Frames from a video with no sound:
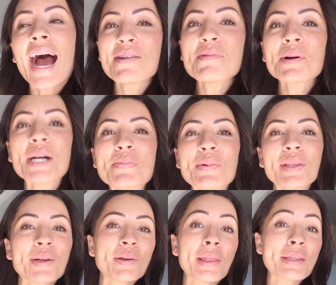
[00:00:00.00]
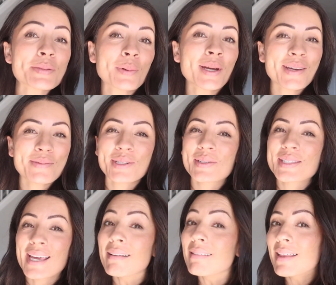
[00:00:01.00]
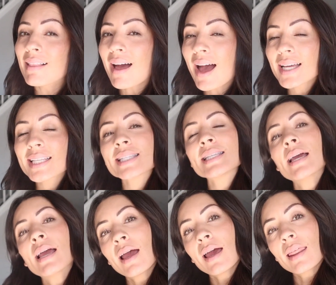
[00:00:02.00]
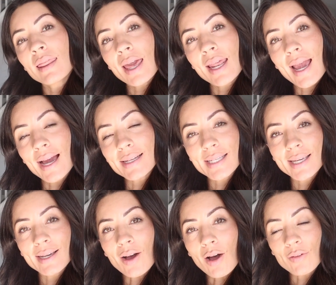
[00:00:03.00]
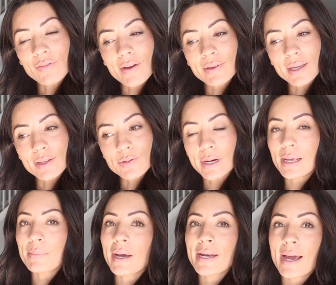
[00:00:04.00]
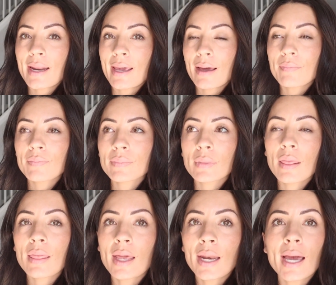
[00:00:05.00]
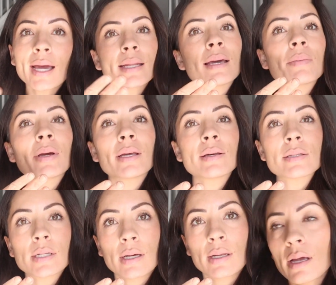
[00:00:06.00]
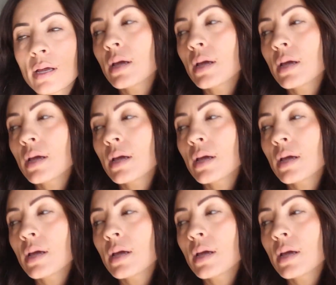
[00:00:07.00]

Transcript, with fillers: I woke up really early this morning and went to a cycling class. Then I had to get all five kids ready by nine A M Then I had to get my nails done